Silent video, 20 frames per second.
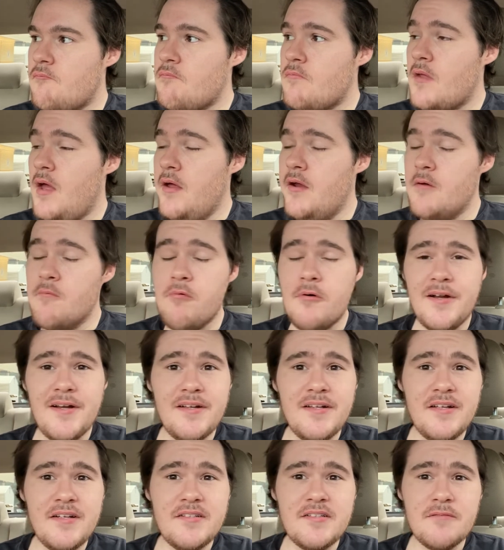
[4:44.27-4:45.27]
And a pretty
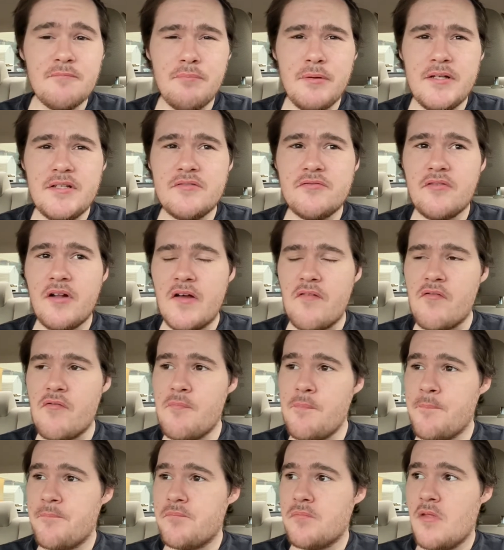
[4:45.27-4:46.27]
decent peach flavor.
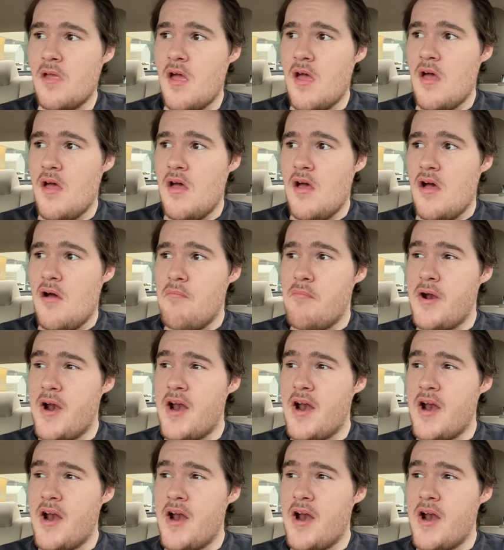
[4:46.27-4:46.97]
But